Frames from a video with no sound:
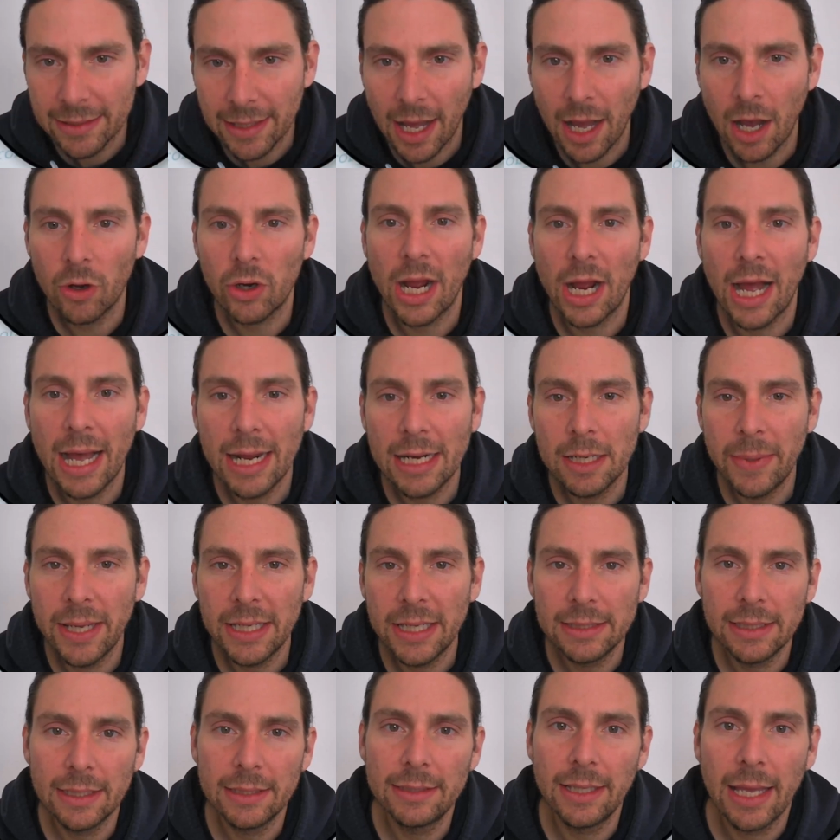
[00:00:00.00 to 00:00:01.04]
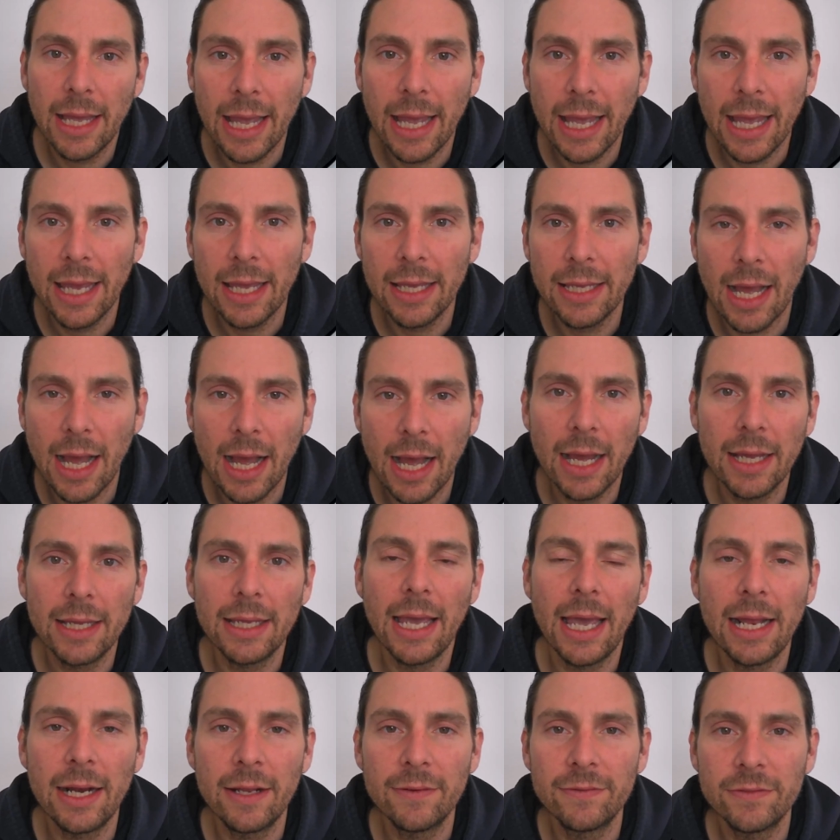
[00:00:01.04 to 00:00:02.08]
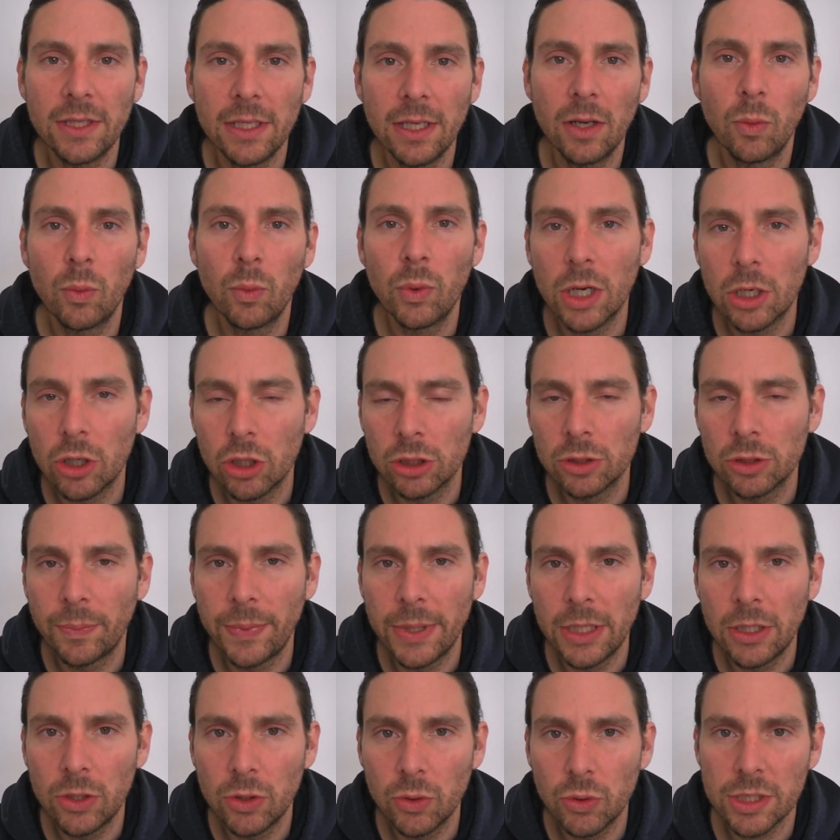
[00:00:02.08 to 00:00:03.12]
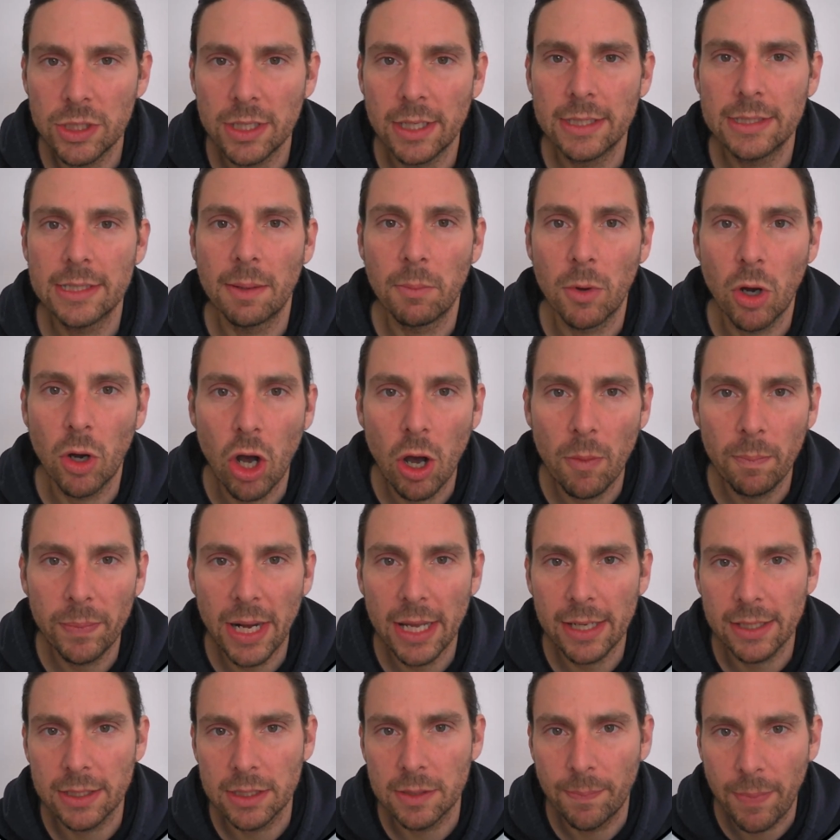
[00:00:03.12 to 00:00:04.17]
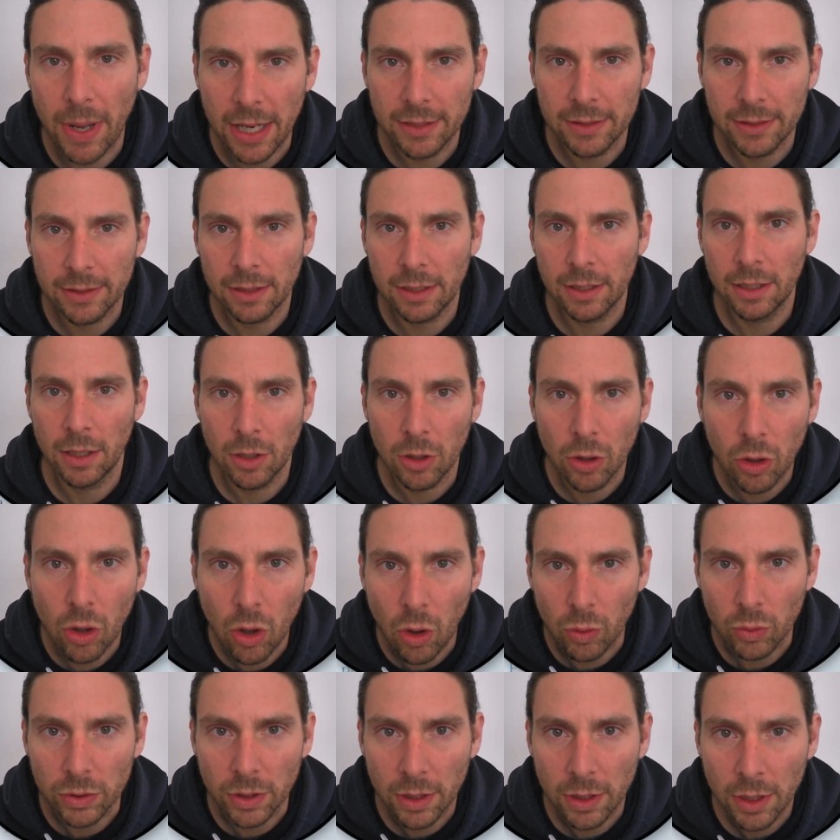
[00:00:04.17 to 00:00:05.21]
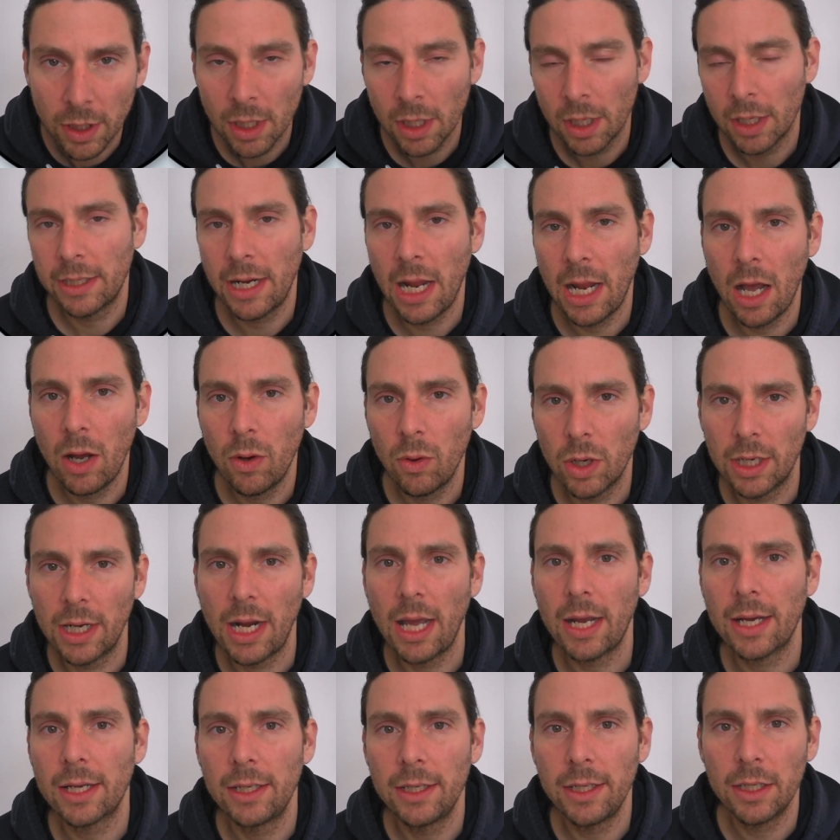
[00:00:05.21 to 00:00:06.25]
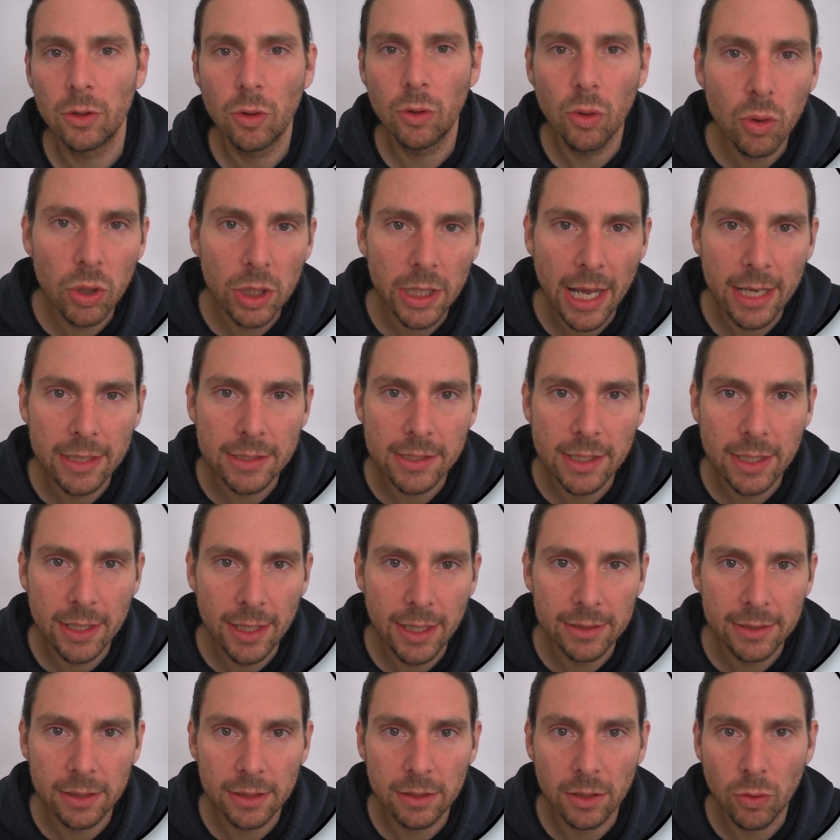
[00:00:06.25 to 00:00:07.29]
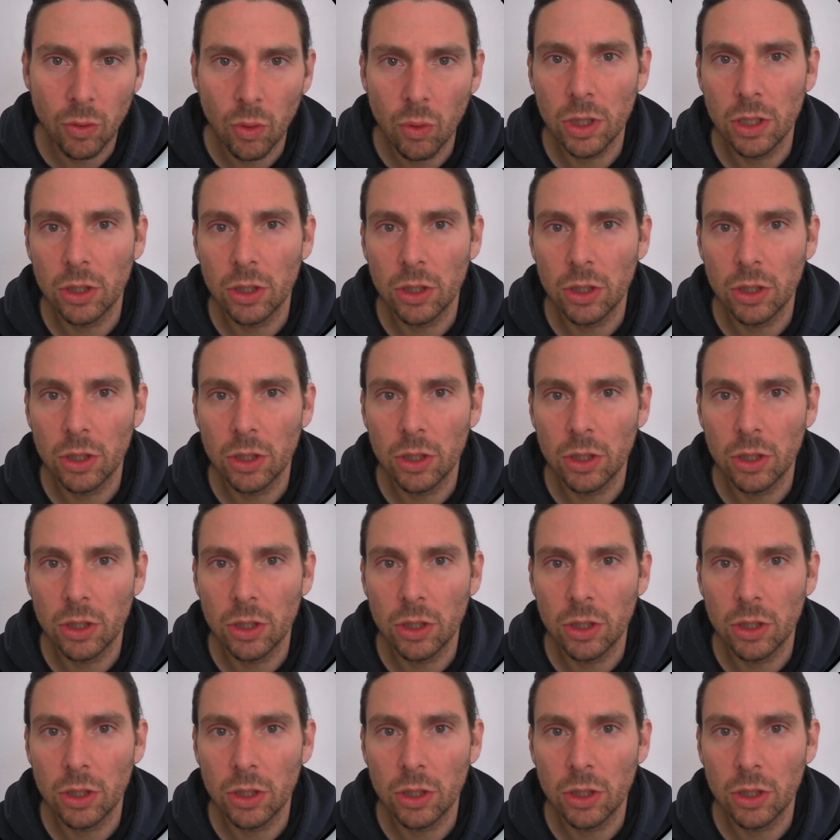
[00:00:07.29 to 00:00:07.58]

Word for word: our animated AI NFT, we are going to be using some complex Python code. Now, luckily, Google has created Google